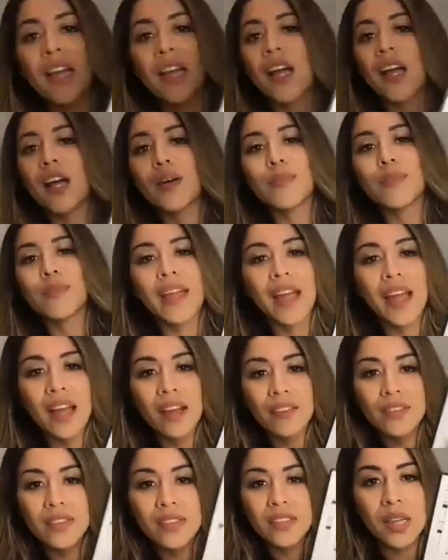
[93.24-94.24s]
I
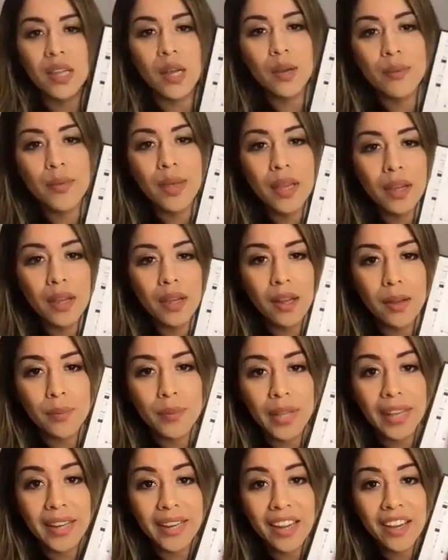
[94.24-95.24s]
have some
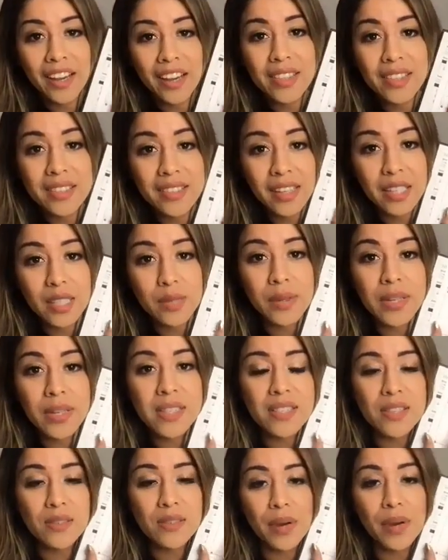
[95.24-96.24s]
blank health
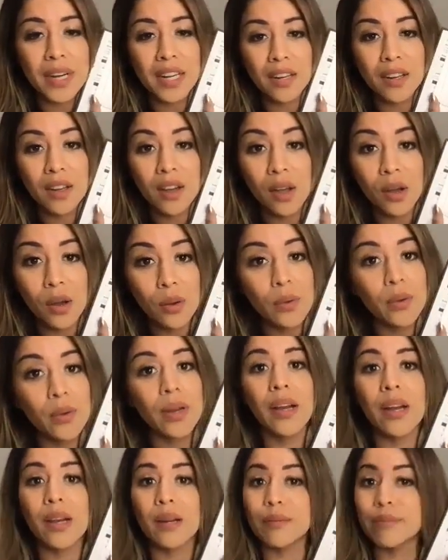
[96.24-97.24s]
assessments ready to go
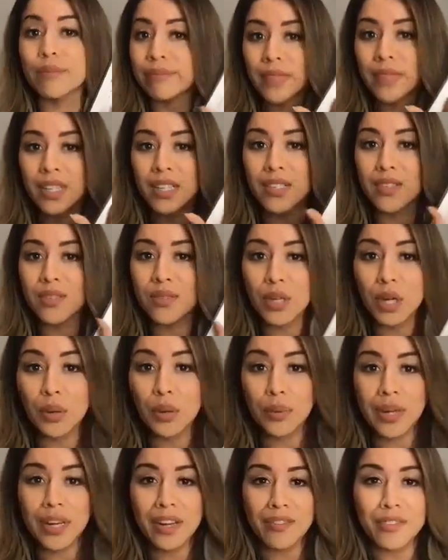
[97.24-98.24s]
because,
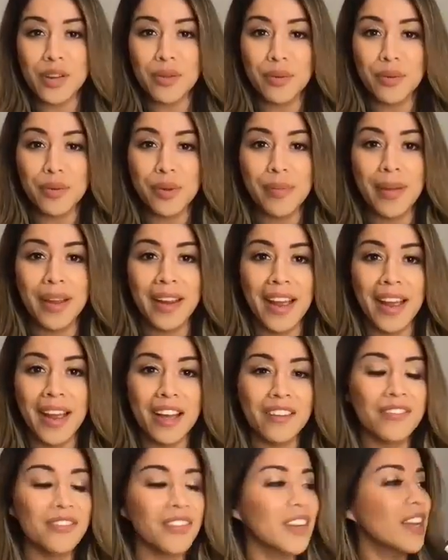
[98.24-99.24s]
we never know when we might
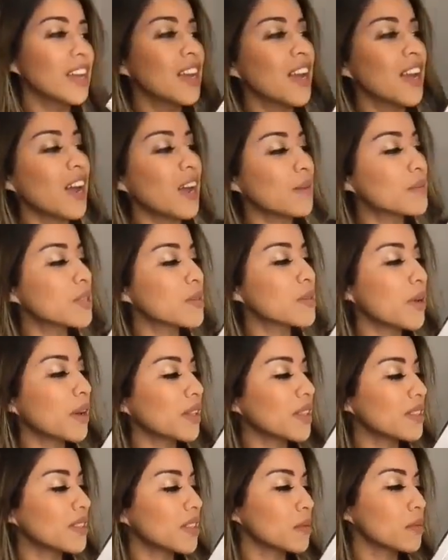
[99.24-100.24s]
have some
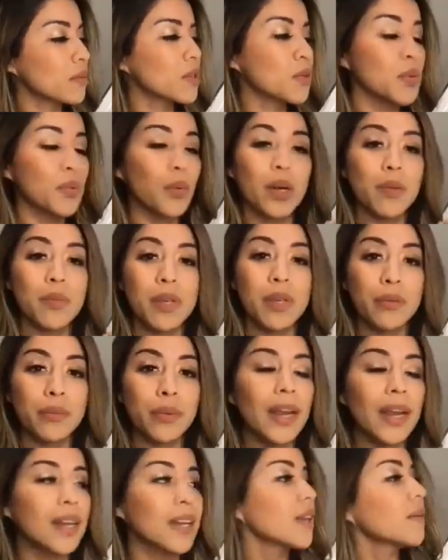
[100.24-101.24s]
health assessments. So we want to be
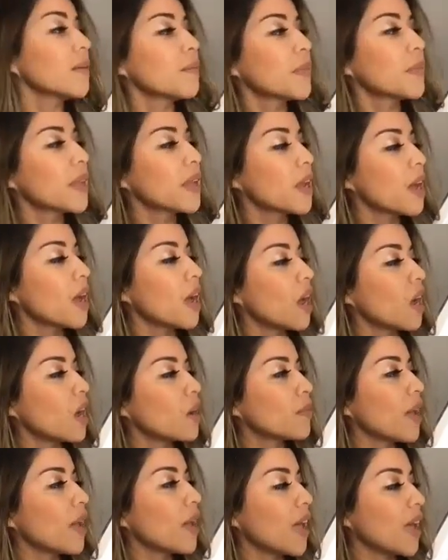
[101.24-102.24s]
ready.
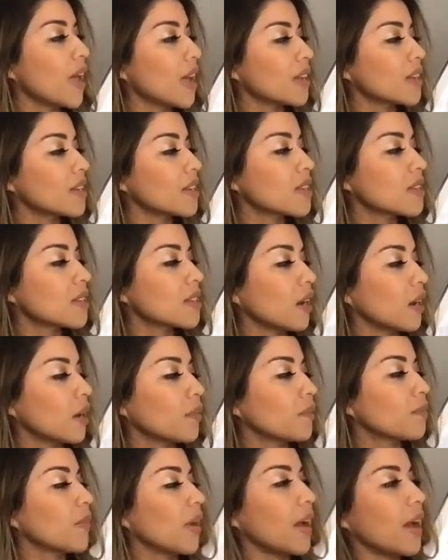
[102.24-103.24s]
And
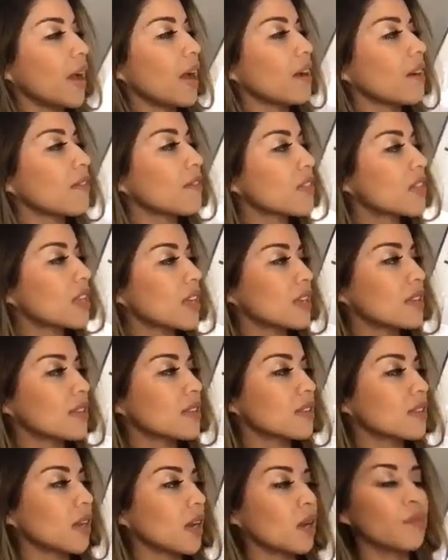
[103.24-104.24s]
I have
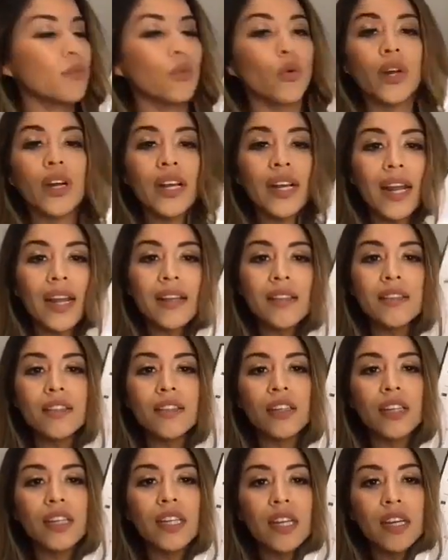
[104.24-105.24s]
this
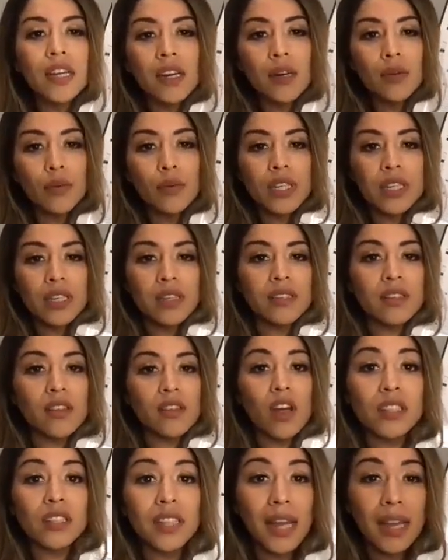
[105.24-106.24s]
organizer here, which is
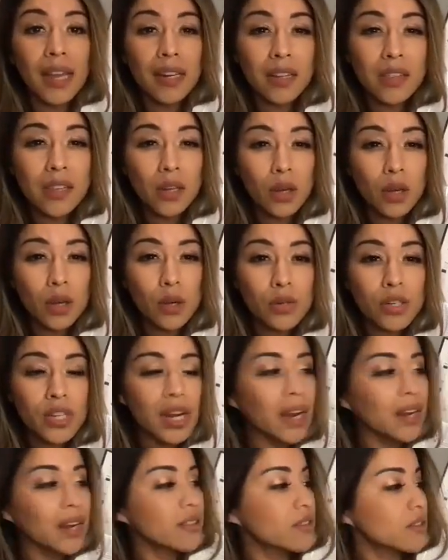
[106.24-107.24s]
online on the Coach
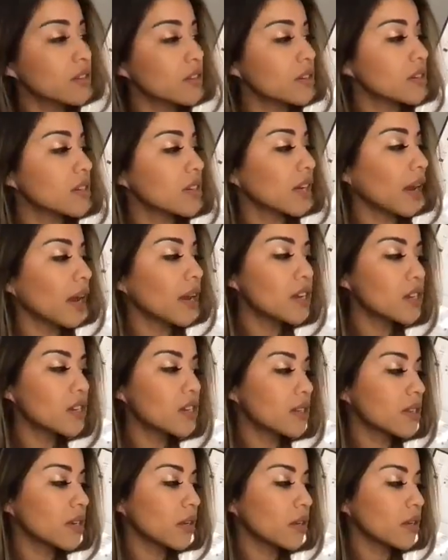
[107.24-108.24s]
Answers. It kind of
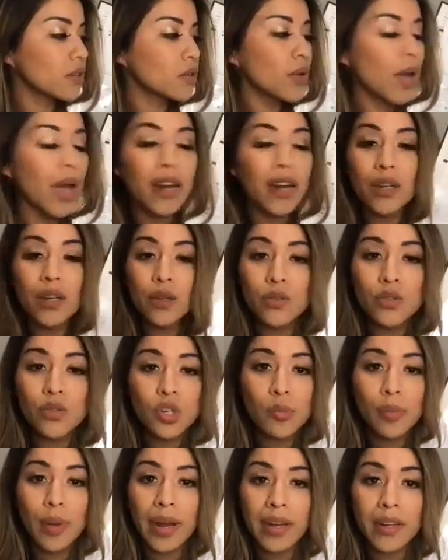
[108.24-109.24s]
just tells you how to use
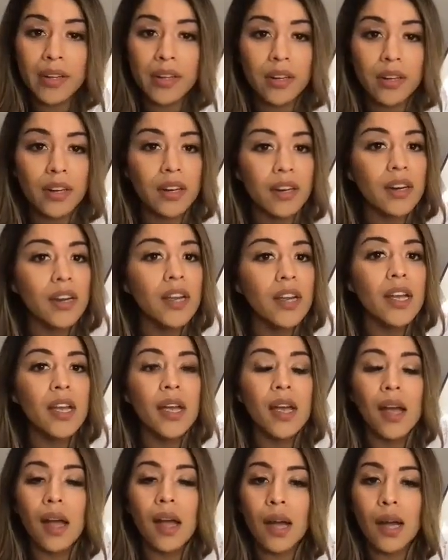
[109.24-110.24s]
your binder
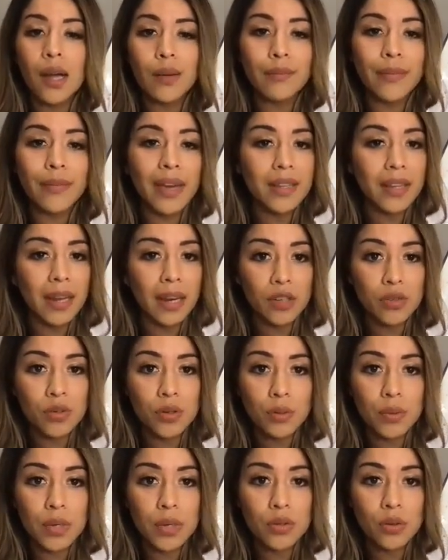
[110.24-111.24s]
and
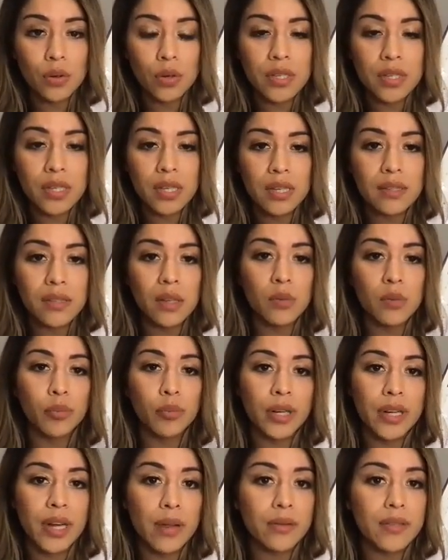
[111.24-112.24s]
extra resources and
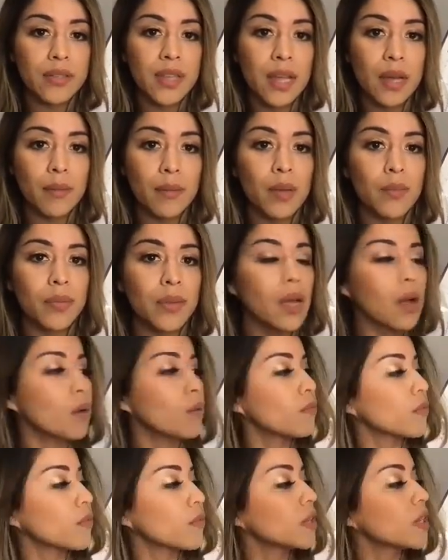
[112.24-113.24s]
printouts that might be
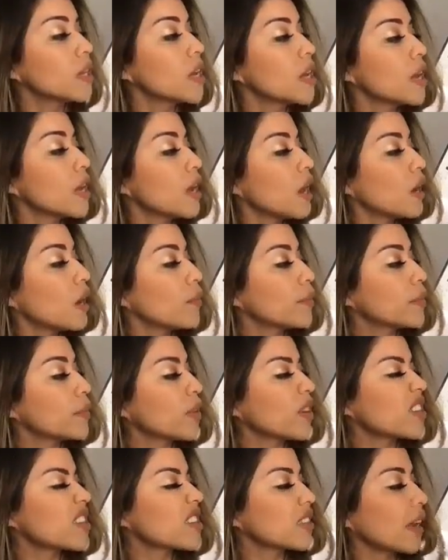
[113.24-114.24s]
helpful.
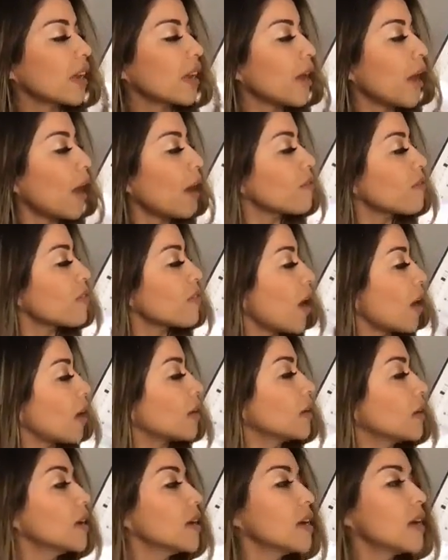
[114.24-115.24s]
So I just kind of have that.
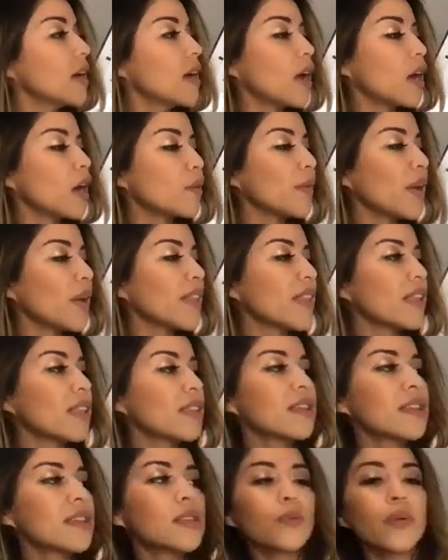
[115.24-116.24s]
And then
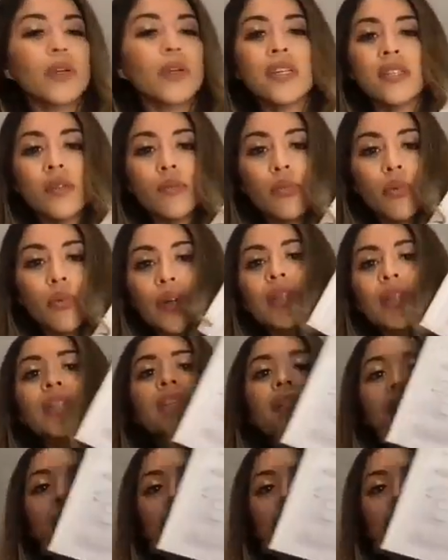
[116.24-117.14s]
this one is important.